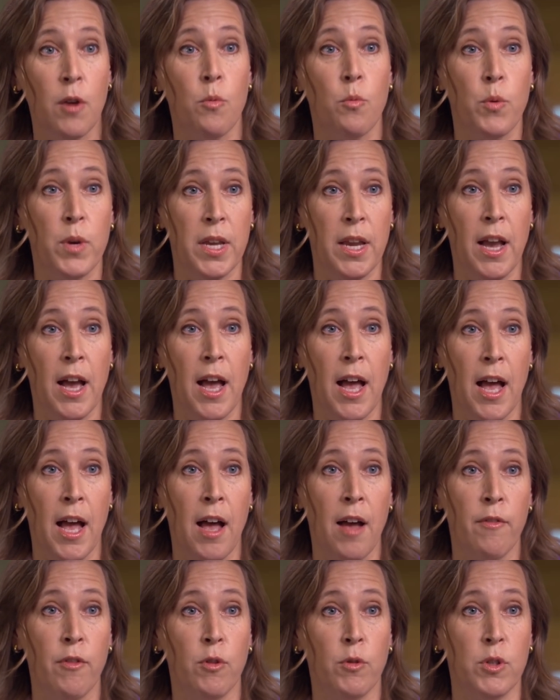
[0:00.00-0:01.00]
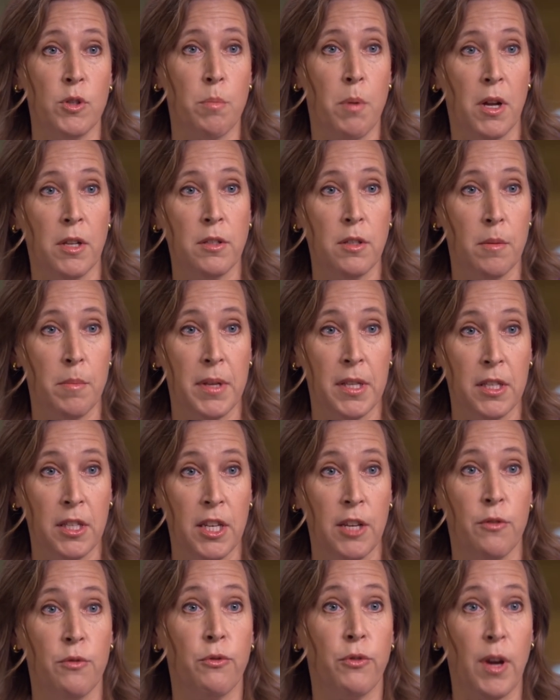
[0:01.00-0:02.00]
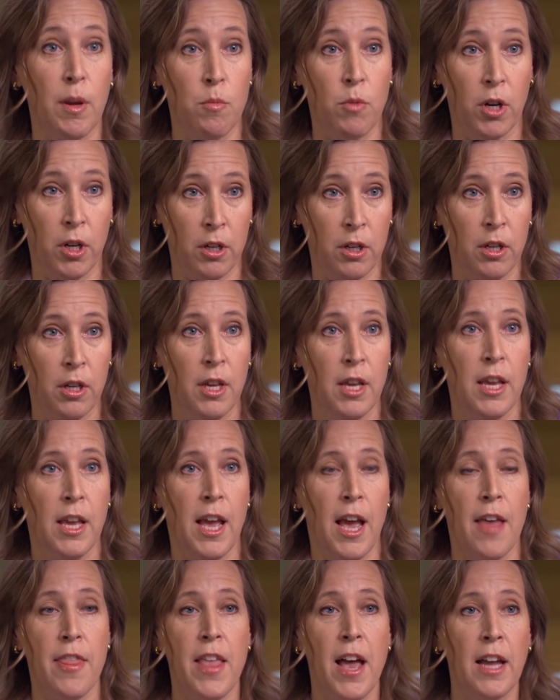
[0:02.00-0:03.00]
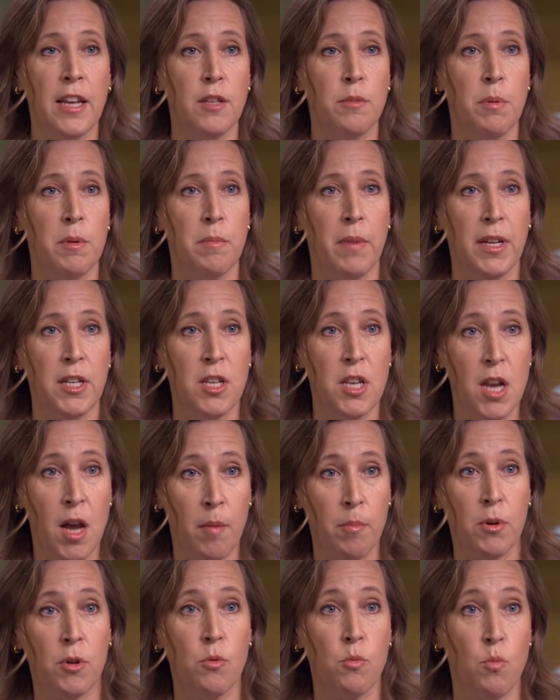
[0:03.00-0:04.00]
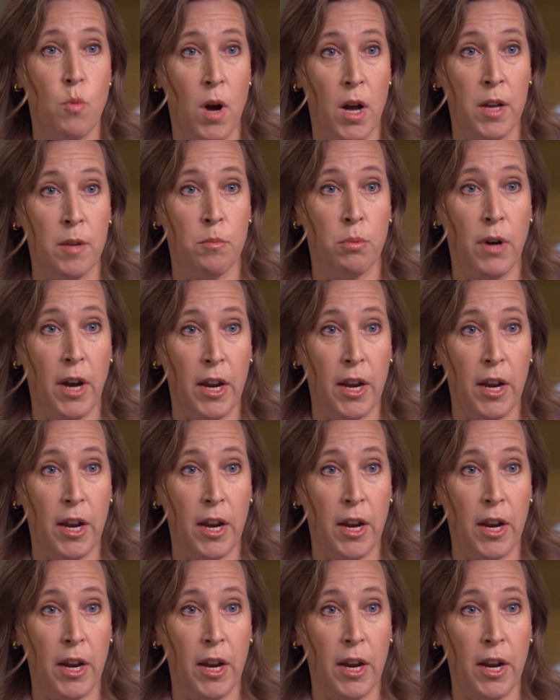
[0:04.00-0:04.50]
that we have a responsibility framework, and that has been my number one